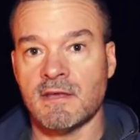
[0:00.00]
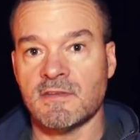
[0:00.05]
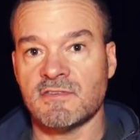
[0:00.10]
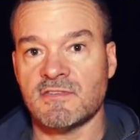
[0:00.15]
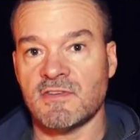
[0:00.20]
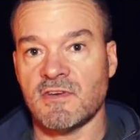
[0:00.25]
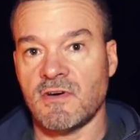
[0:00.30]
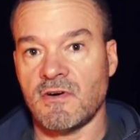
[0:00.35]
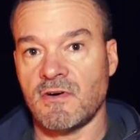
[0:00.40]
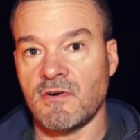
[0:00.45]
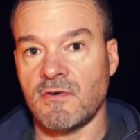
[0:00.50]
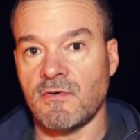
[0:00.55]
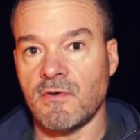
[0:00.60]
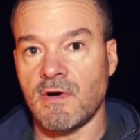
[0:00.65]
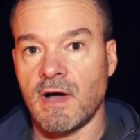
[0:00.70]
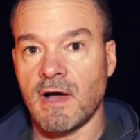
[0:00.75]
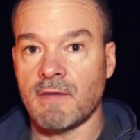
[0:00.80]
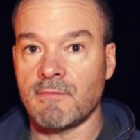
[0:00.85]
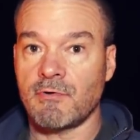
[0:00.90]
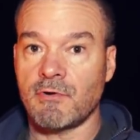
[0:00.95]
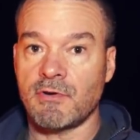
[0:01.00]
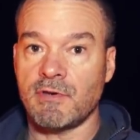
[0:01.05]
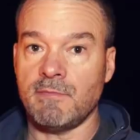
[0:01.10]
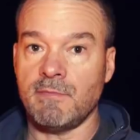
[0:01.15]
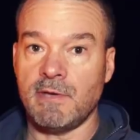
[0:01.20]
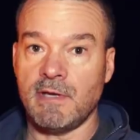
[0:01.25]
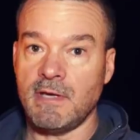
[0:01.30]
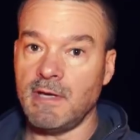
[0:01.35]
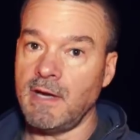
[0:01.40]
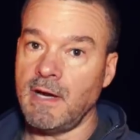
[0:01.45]
So I'm going to
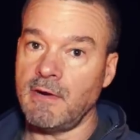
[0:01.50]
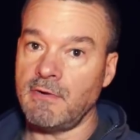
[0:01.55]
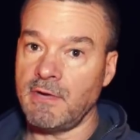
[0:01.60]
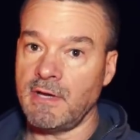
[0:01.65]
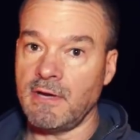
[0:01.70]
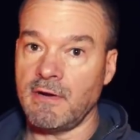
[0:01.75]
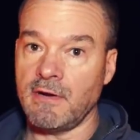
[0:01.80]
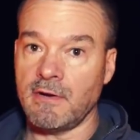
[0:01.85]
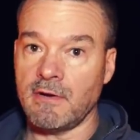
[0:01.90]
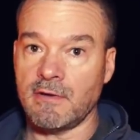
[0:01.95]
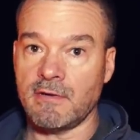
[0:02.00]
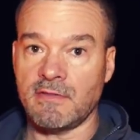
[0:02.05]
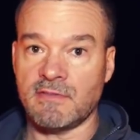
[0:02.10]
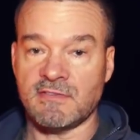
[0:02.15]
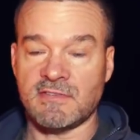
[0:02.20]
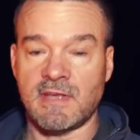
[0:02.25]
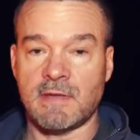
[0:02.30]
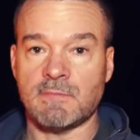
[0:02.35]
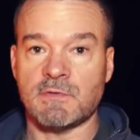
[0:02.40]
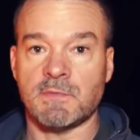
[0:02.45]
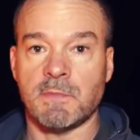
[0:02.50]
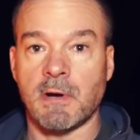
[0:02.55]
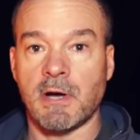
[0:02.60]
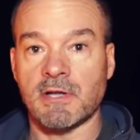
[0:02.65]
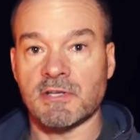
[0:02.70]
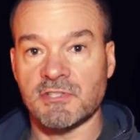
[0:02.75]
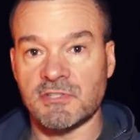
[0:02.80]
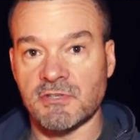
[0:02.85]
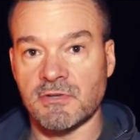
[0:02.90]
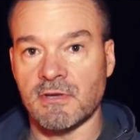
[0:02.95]
be out here in the same
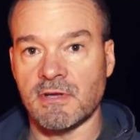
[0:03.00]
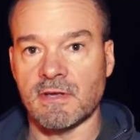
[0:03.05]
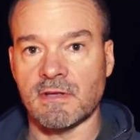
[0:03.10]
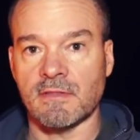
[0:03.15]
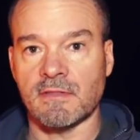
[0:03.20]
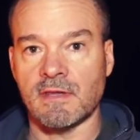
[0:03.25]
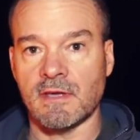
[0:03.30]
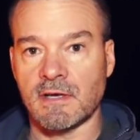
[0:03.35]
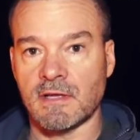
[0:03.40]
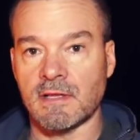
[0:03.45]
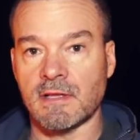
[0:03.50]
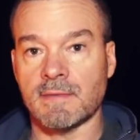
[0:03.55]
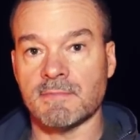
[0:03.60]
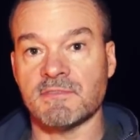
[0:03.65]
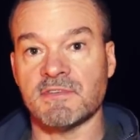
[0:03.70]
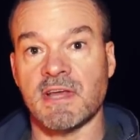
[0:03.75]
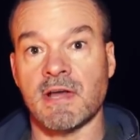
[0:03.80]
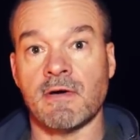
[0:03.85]
spot shooting the eclipse.